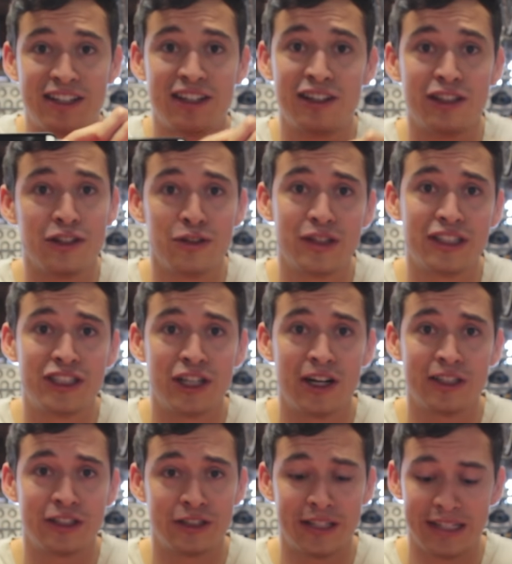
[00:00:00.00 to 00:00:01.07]
to glue the
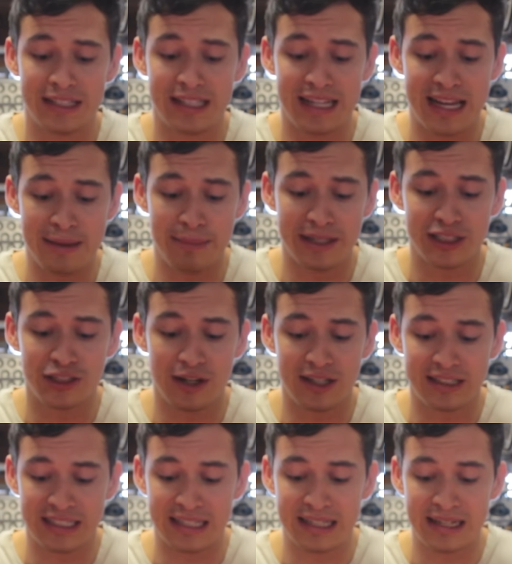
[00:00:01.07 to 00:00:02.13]
charger in to keep it
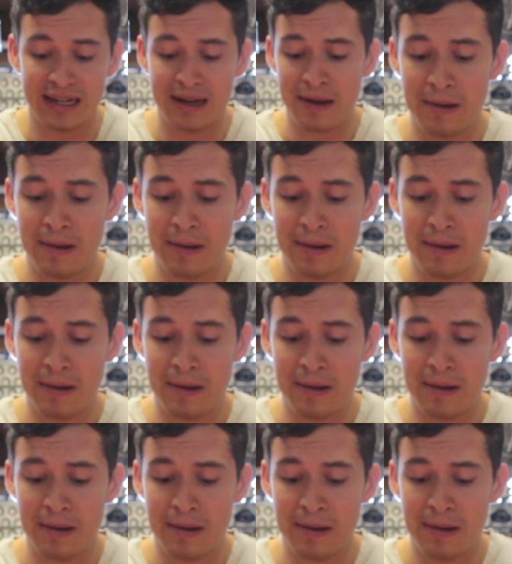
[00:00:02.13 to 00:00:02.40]
charging.